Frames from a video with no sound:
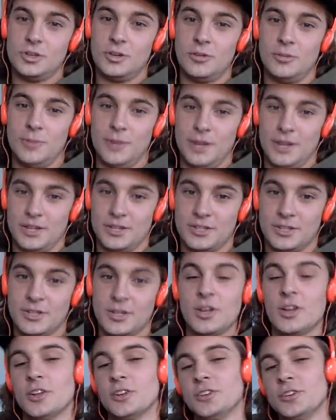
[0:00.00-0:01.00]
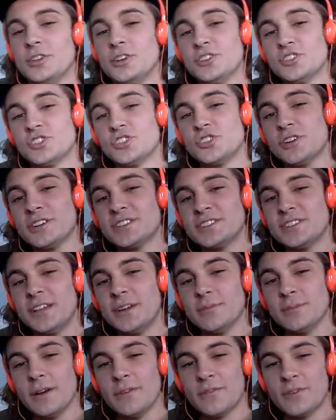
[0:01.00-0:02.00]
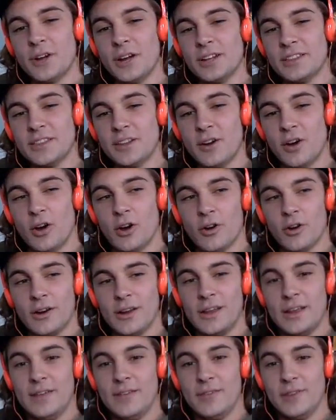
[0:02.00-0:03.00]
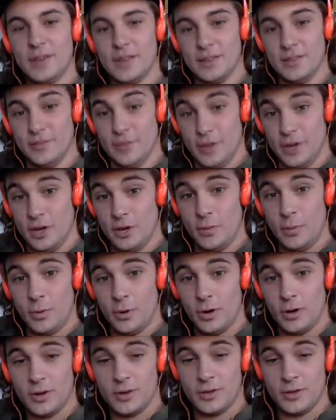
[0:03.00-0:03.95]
so much. Dude, there's tricks in that Rough Cut that aren't even in the video part